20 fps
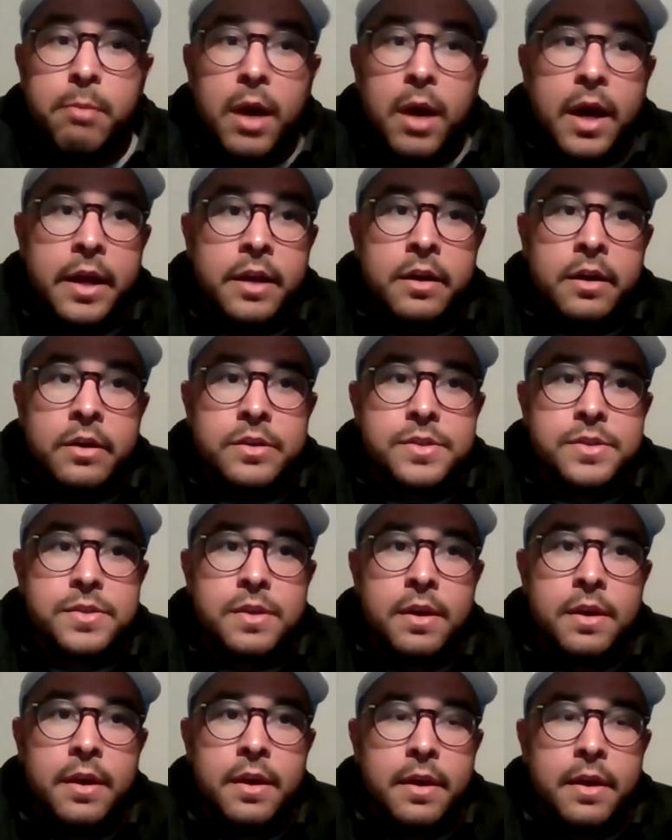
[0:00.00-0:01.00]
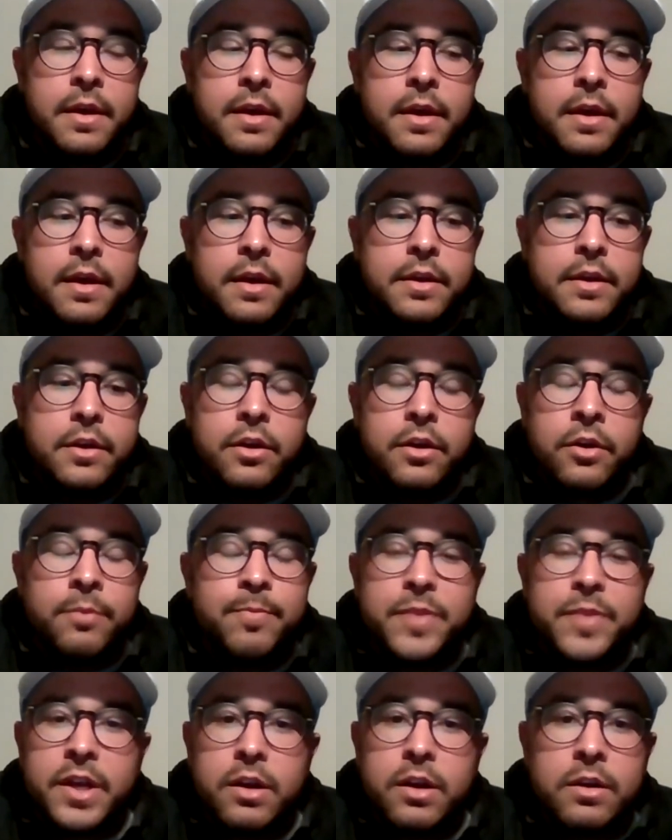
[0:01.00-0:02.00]
Myers.
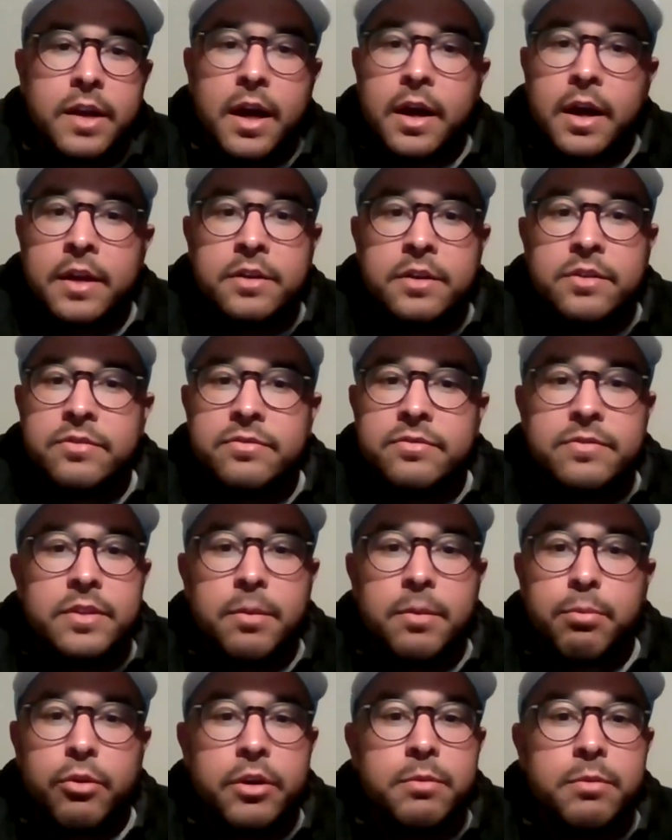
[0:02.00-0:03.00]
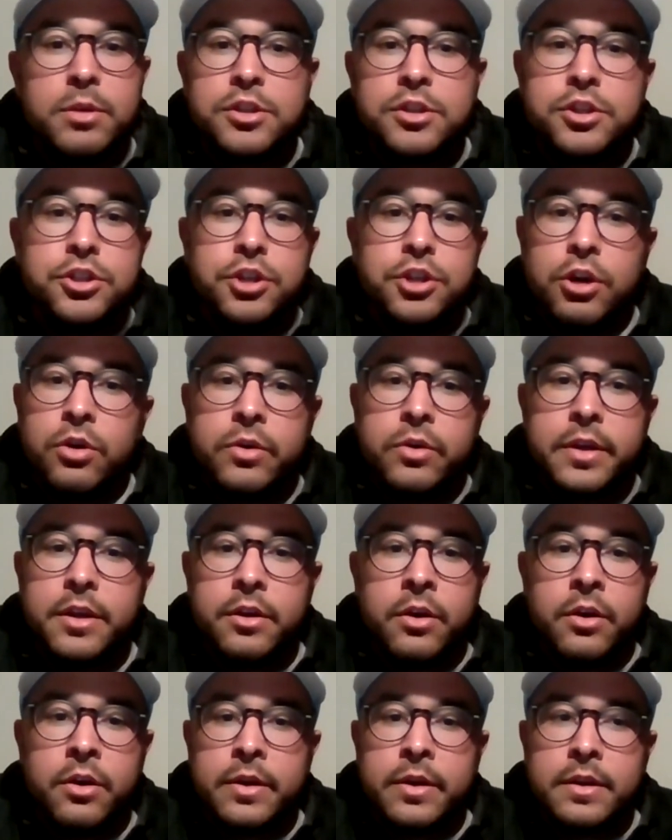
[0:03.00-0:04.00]
They're pretty much a joke,
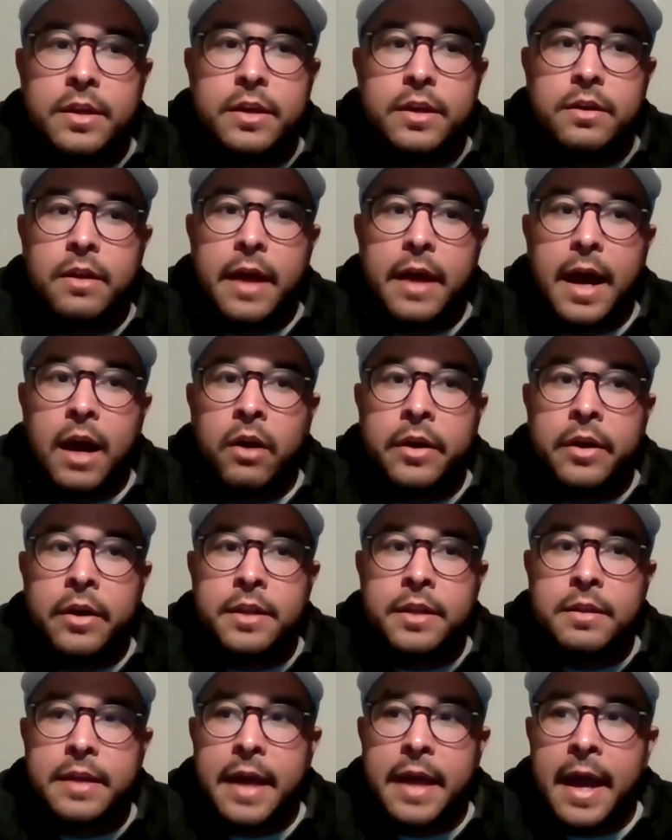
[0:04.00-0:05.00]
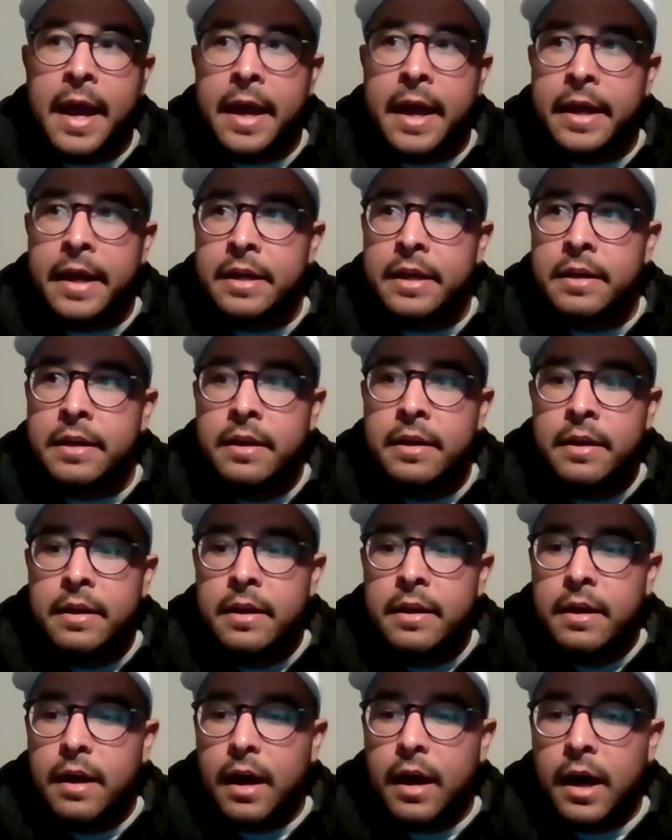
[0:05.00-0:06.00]
and Keel Harry and the gang.
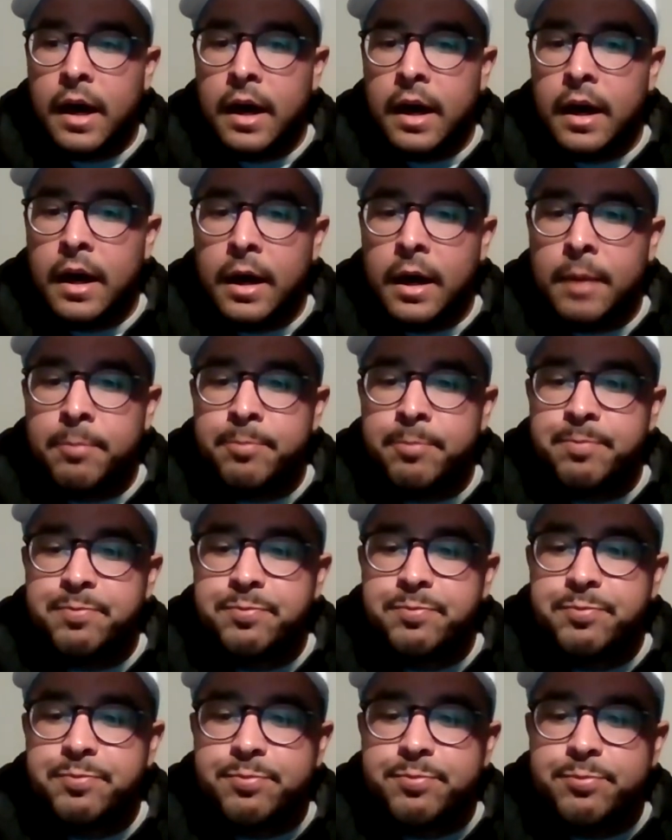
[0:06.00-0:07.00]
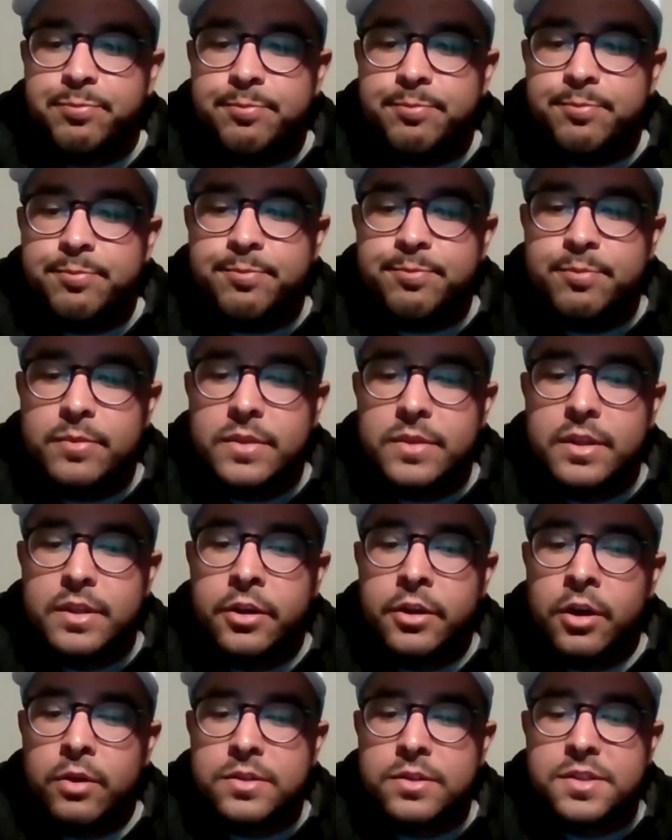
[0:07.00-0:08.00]
And,
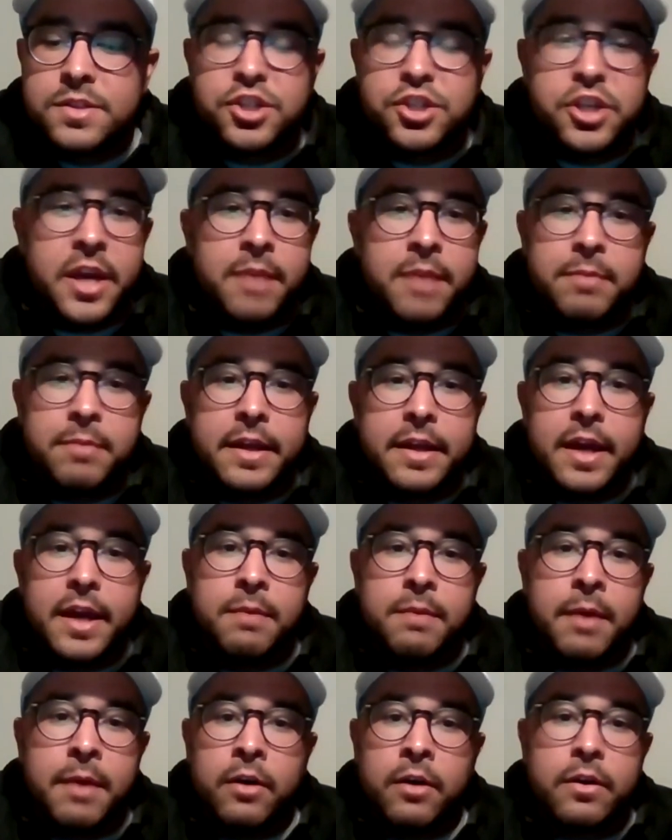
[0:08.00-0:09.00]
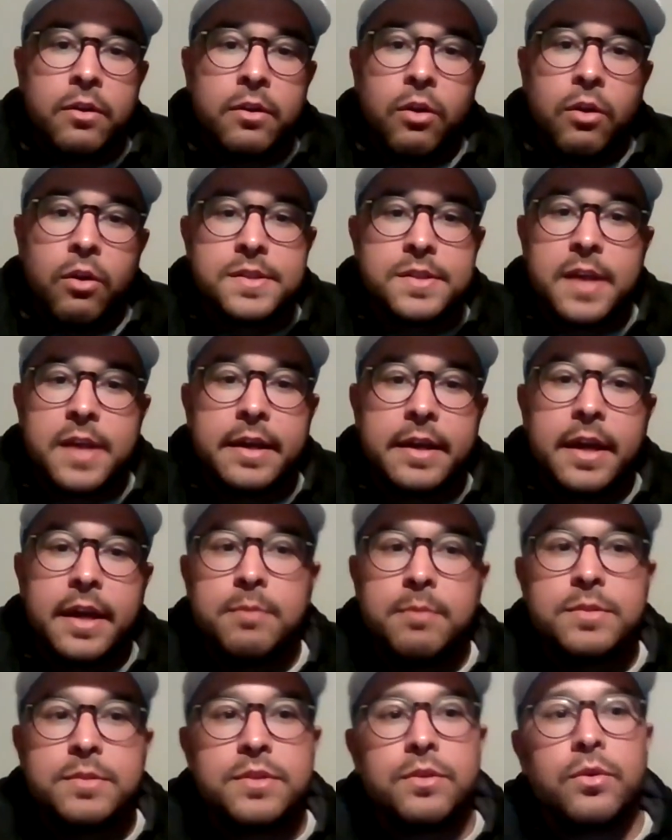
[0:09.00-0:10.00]
it's a shame they came out and lost that
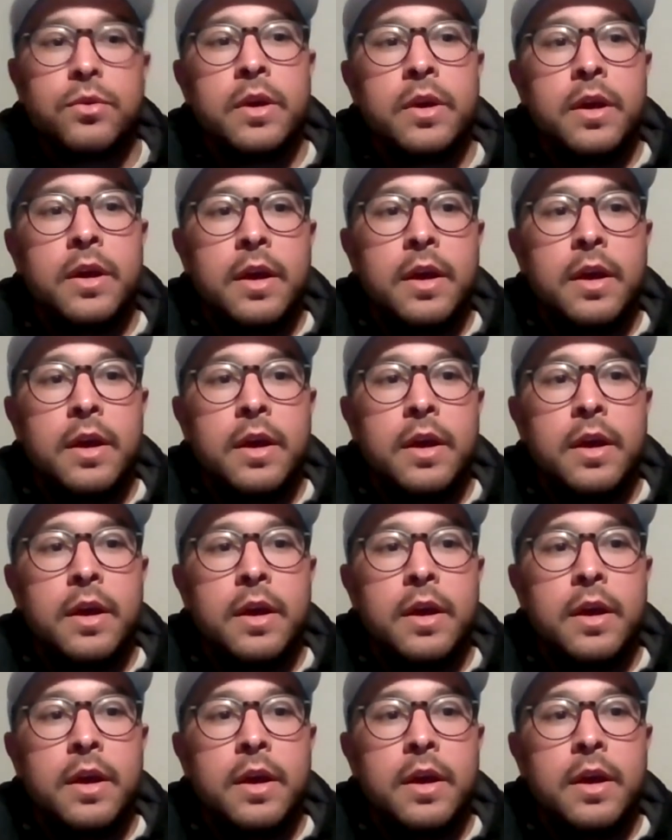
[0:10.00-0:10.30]
game too.